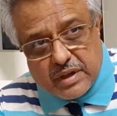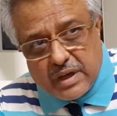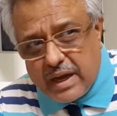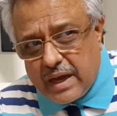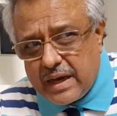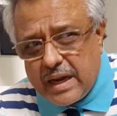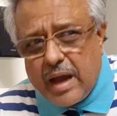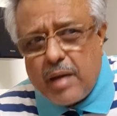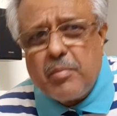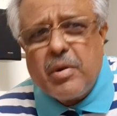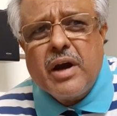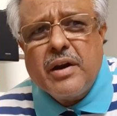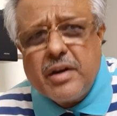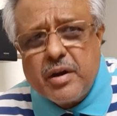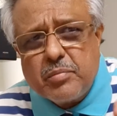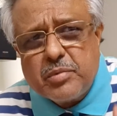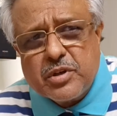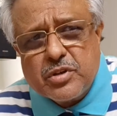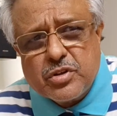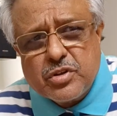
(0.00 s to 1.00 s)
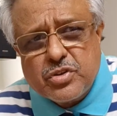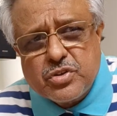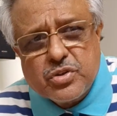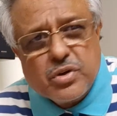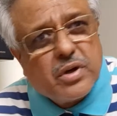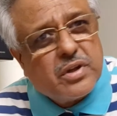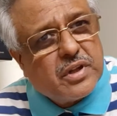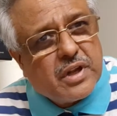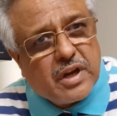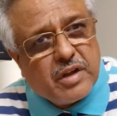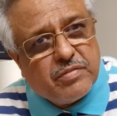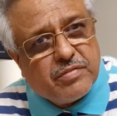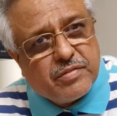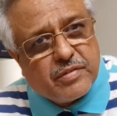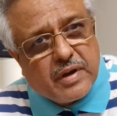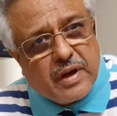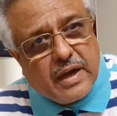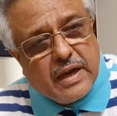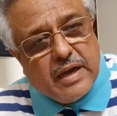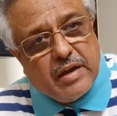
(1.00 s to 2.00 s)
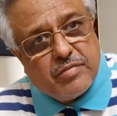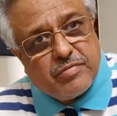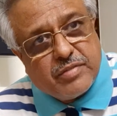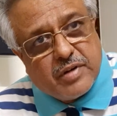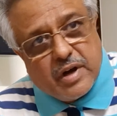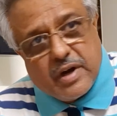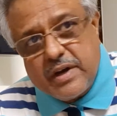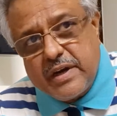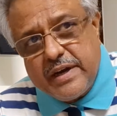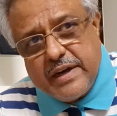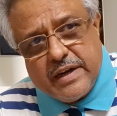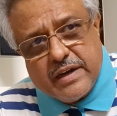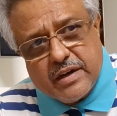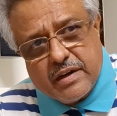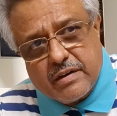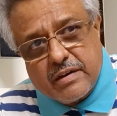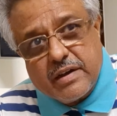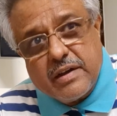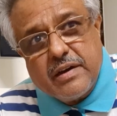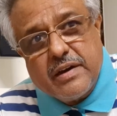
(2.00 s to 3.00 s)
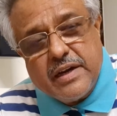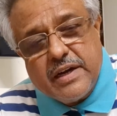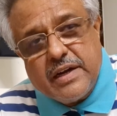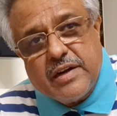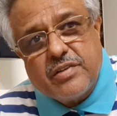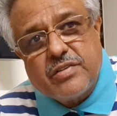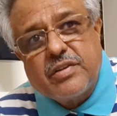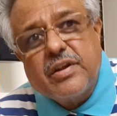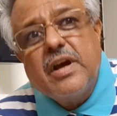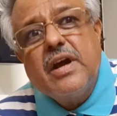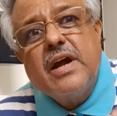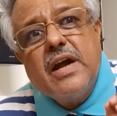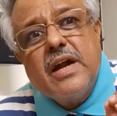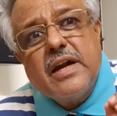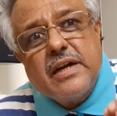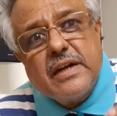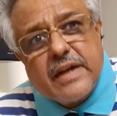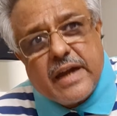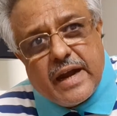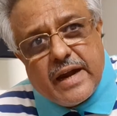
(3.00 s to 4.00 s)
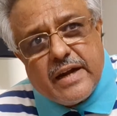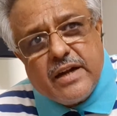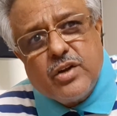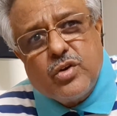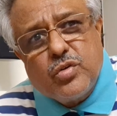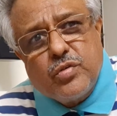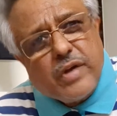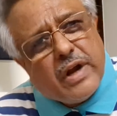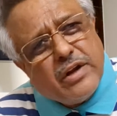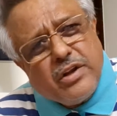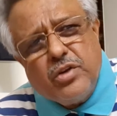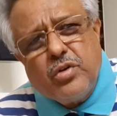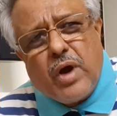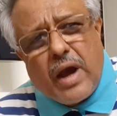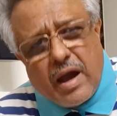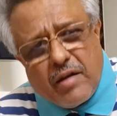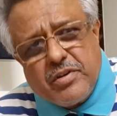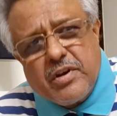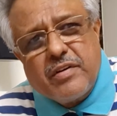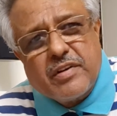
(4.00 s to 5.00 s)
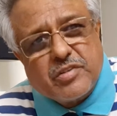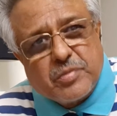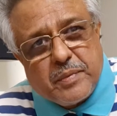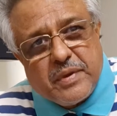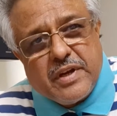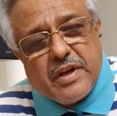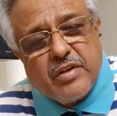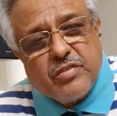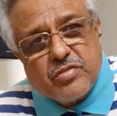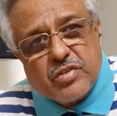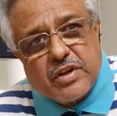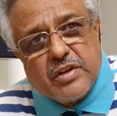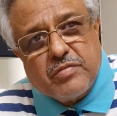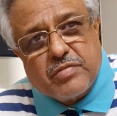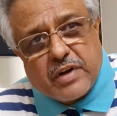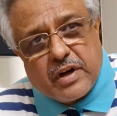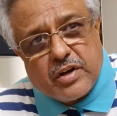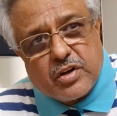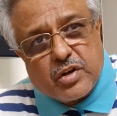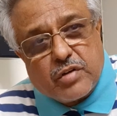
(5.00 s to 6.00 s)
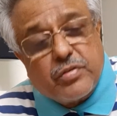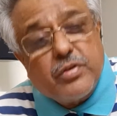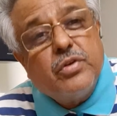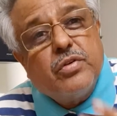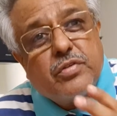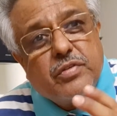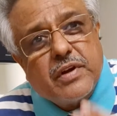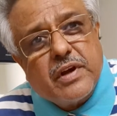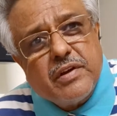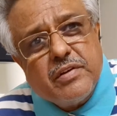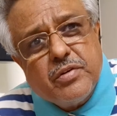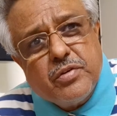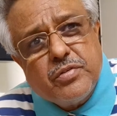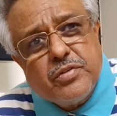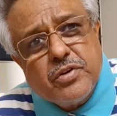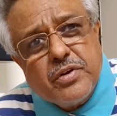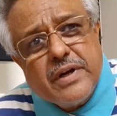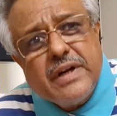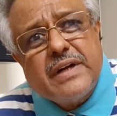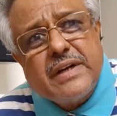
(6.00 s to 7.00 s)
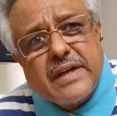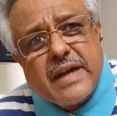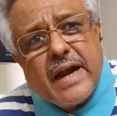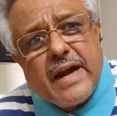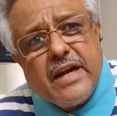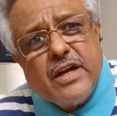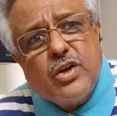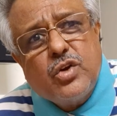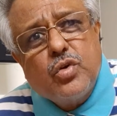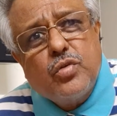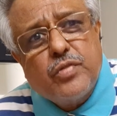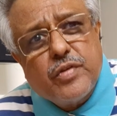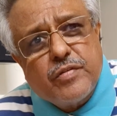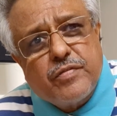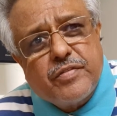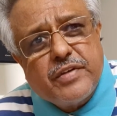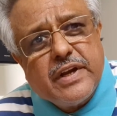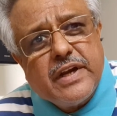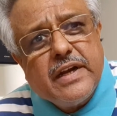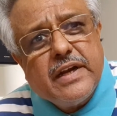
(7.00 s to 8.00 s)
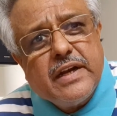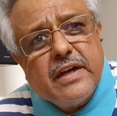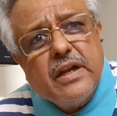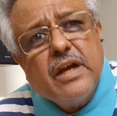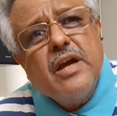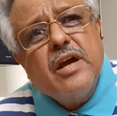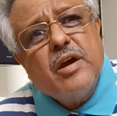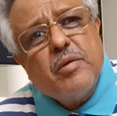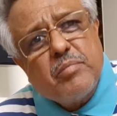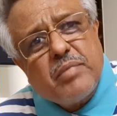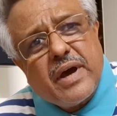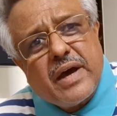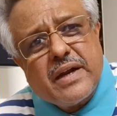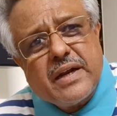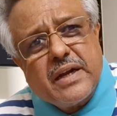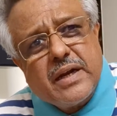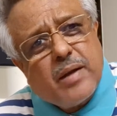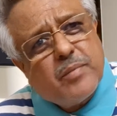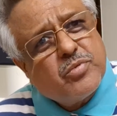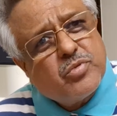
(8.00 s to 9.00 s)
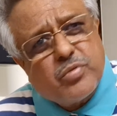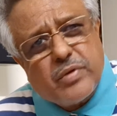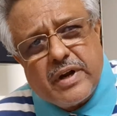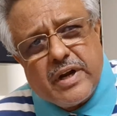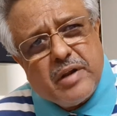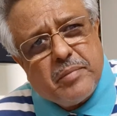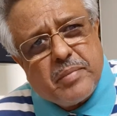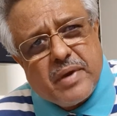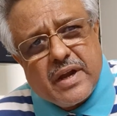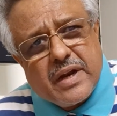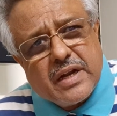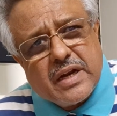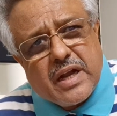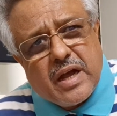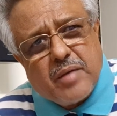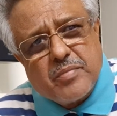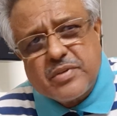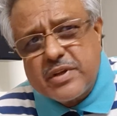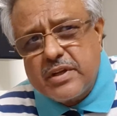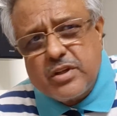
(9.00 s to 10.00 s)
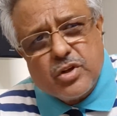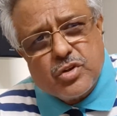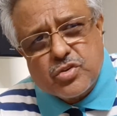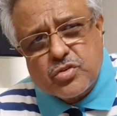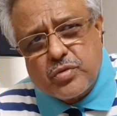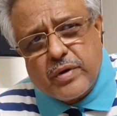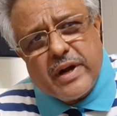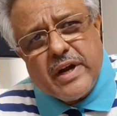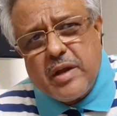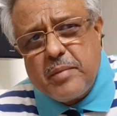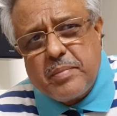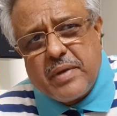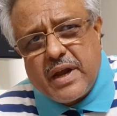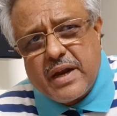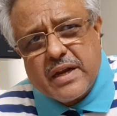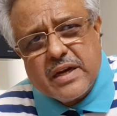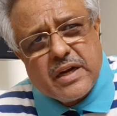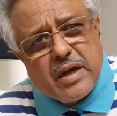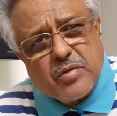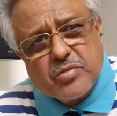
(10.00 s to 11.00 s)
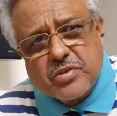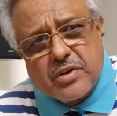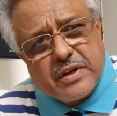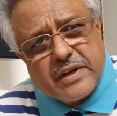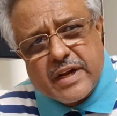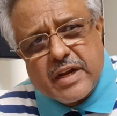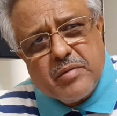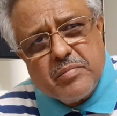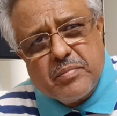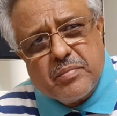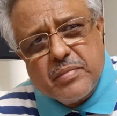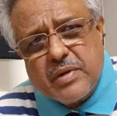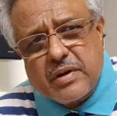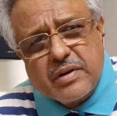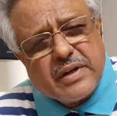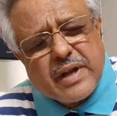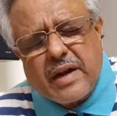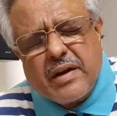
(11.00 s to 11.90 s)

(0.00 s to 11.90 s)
And I am 100% sure that if a reader reads 10 to, and you have your experience in front of you, if you read 10 to 15 paragraphs, 20 paragraphs, in those 20 paragraphs or 10 what